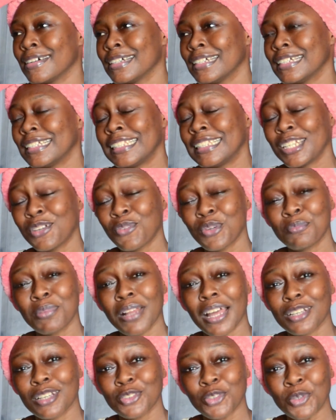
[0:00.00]
liquid
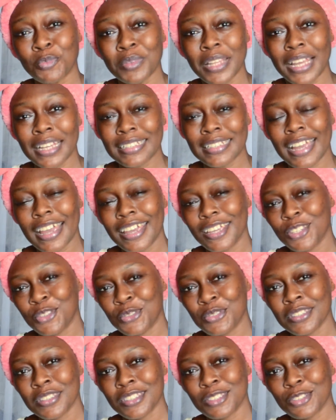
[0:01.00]
black soap that I
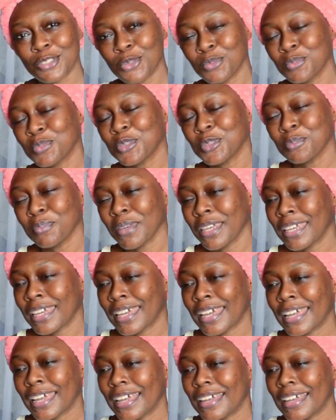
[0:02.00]
use this soap to make.